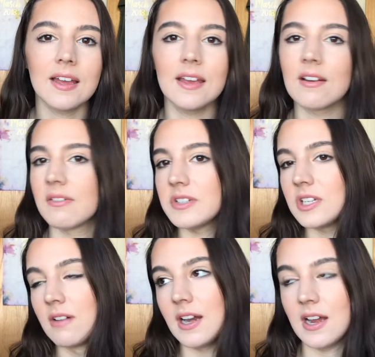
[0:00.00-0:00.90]
and
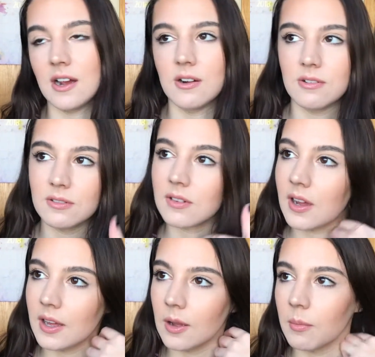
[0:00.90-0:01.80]
obviously right now
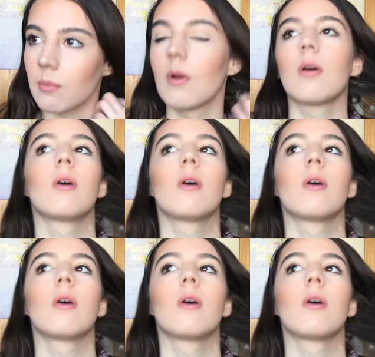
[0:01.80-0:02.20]
I am